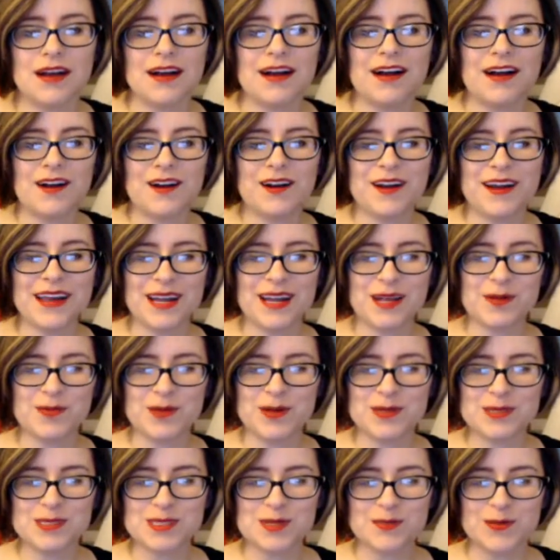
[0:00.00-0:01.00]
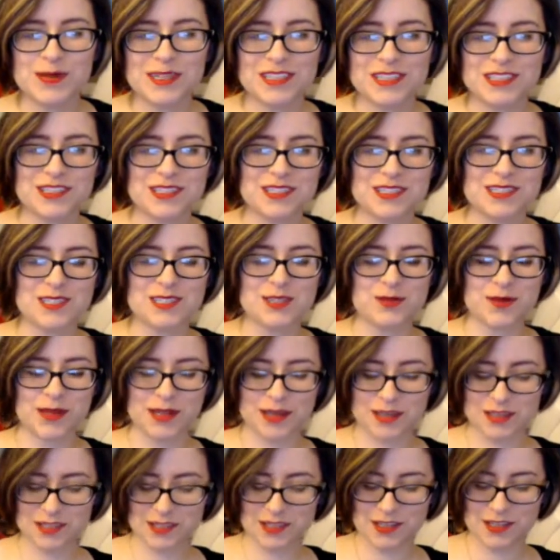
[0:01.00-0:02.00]
Alright, I'll post a picture on
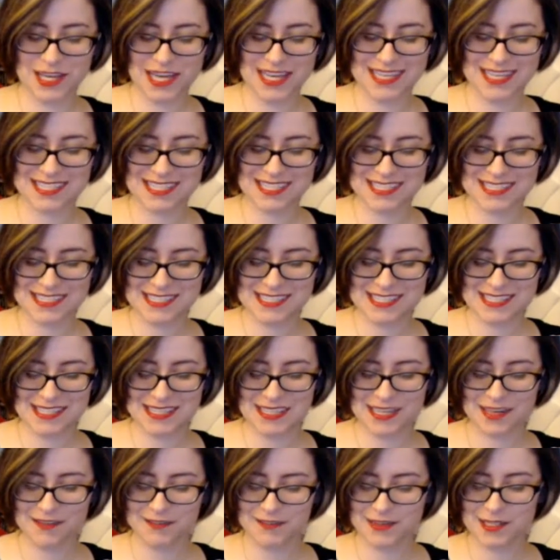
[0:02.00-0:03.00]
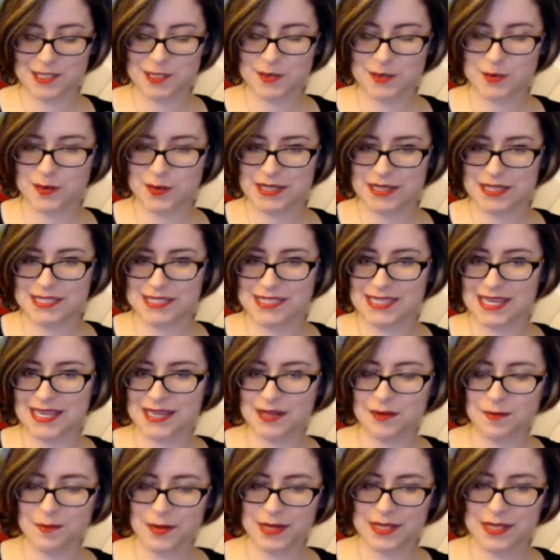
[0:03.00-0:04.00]
Twitter so you guys can see the difference between the
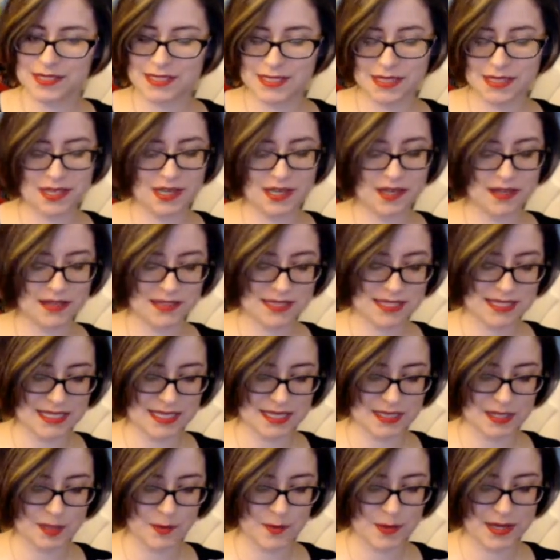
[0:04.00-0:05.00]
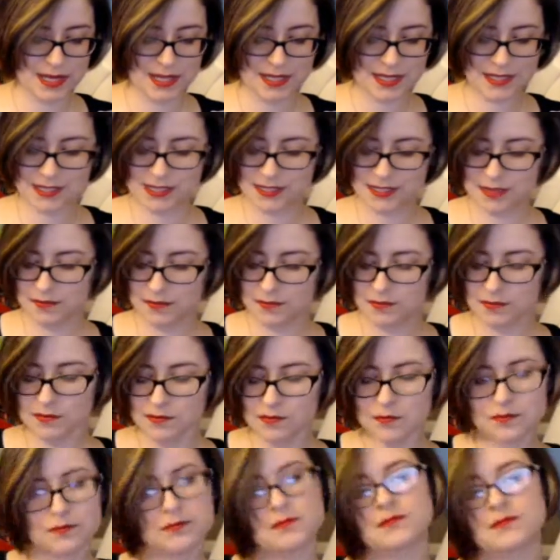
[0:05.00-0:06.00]
sanded bits and the non-sanded bits.
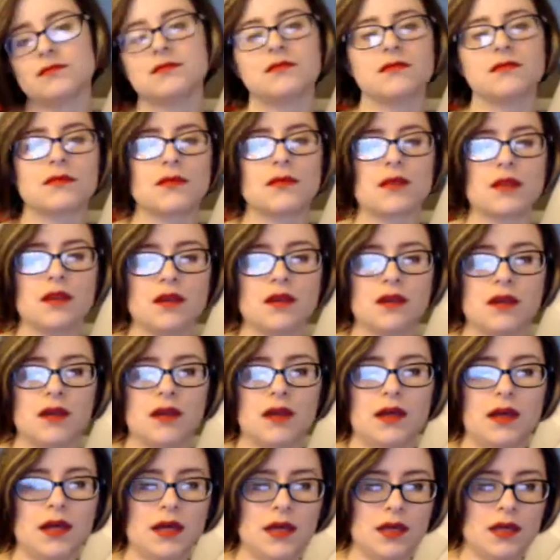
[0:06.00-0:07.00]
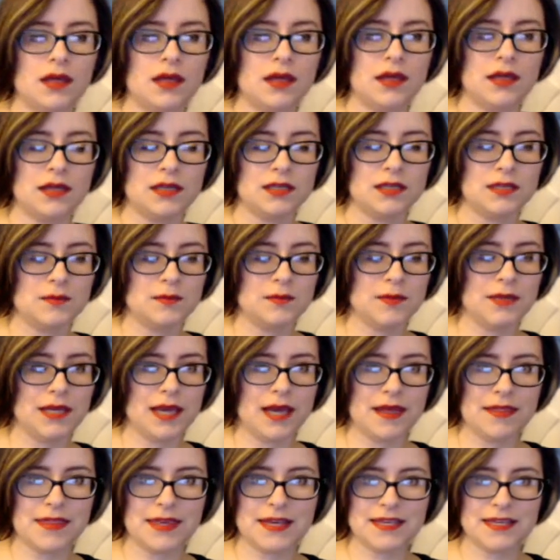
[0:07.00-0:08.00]

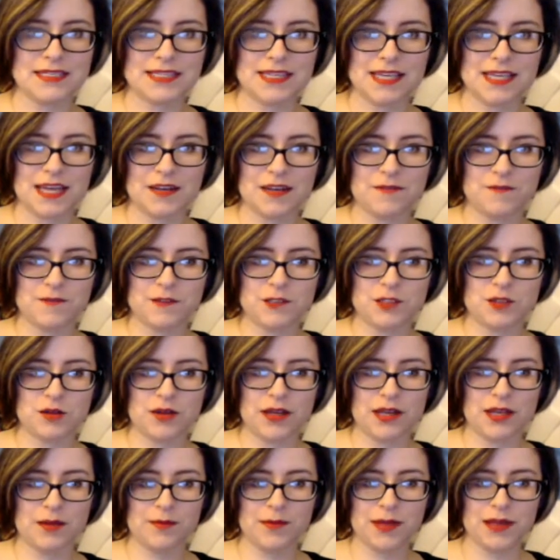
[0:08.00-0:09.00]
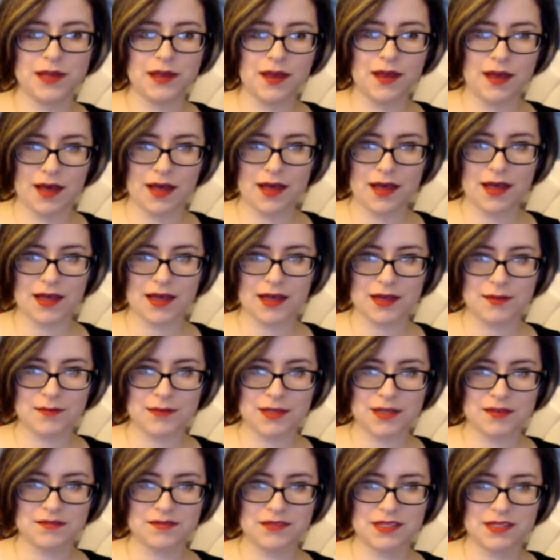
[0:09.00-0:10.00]
Yeah, thanks again for joining me. I'm
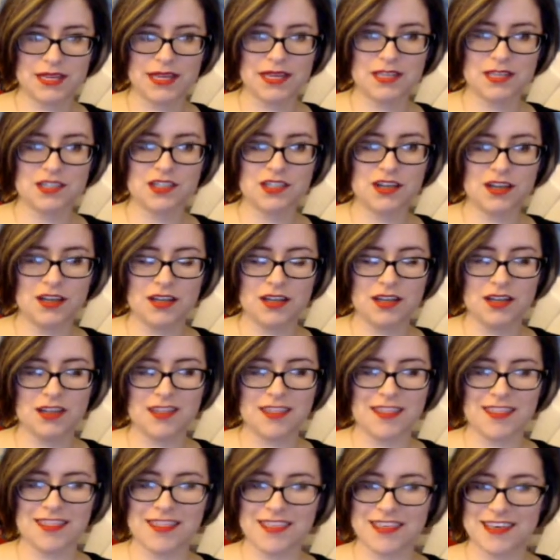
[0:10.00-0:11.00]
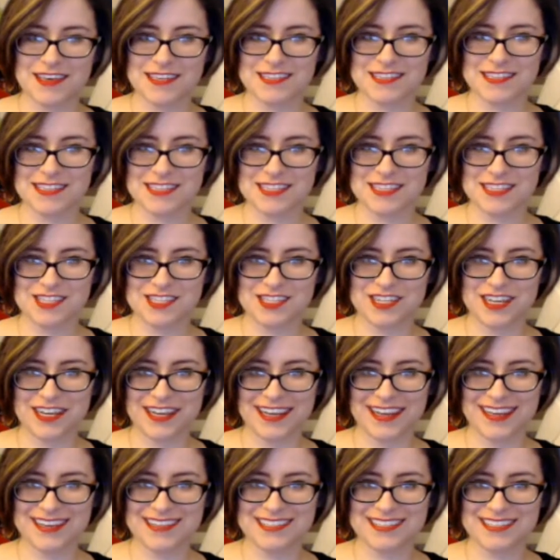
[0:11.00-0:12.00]
Heavenly Hedgehog. This is
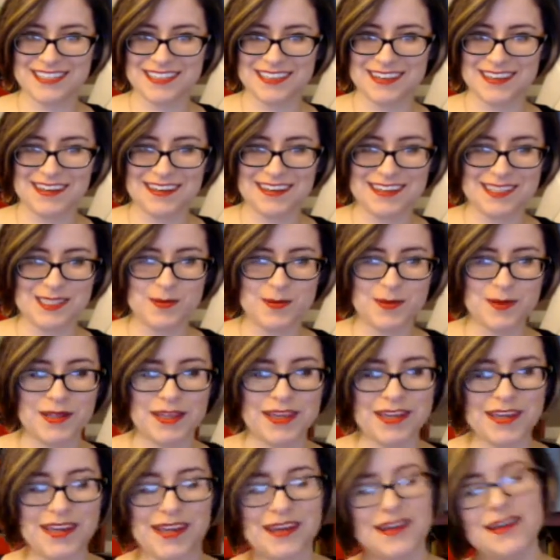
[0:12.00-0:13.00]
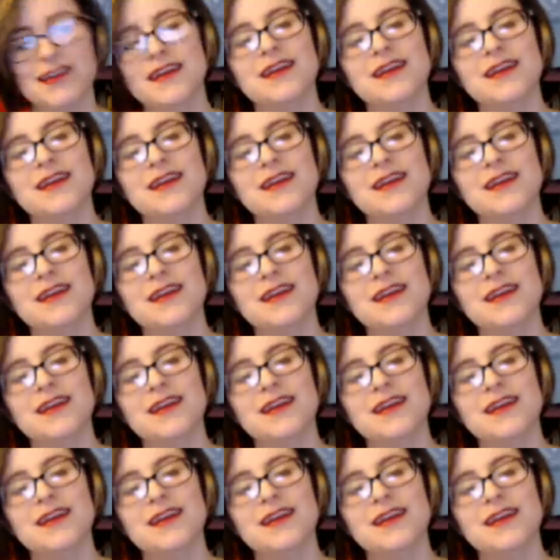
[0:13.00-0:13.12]
Gigantic Cosplay.